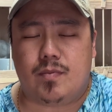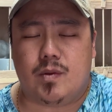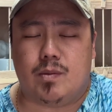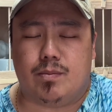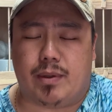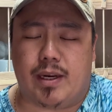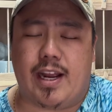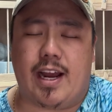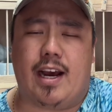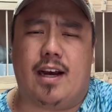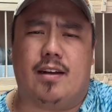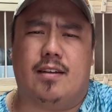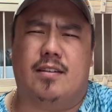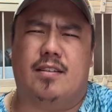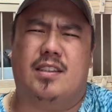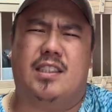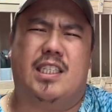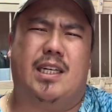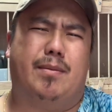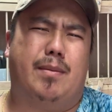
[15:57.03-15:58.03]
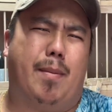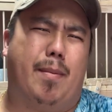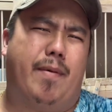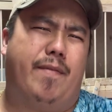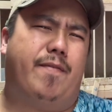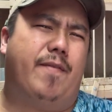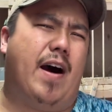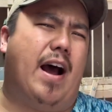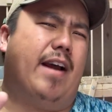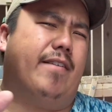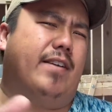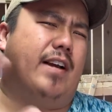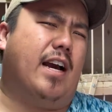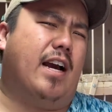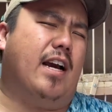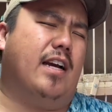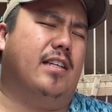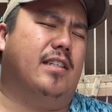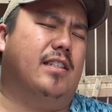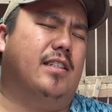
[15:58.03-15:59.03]
But yeah, tip number 5,
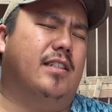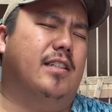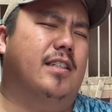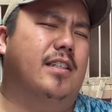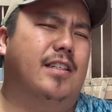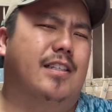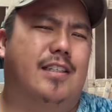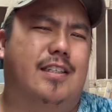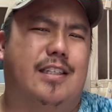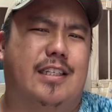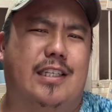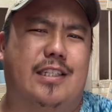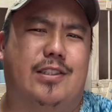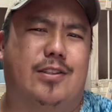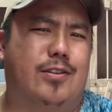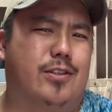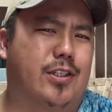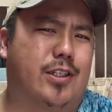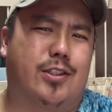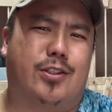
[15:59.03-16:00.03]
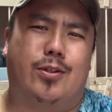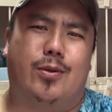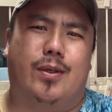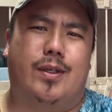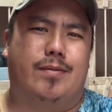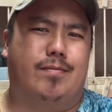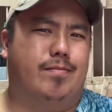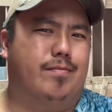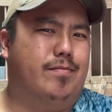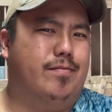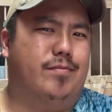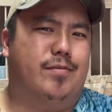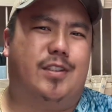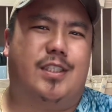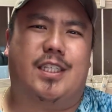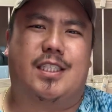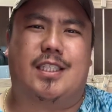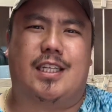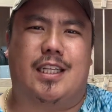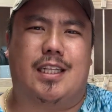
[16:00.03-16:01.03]
guys, is to just do it.
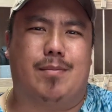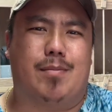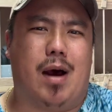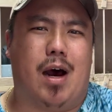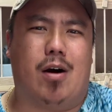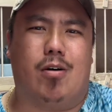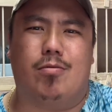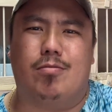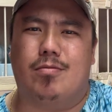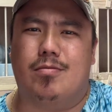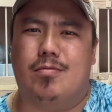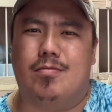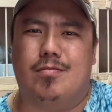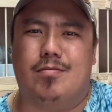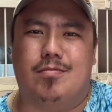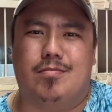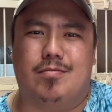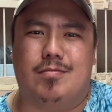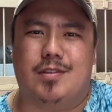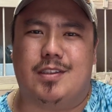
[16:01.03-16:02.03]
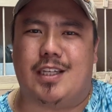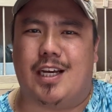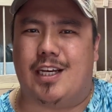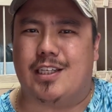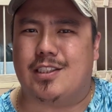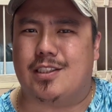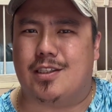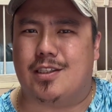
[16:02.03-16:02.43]
Just send them out, test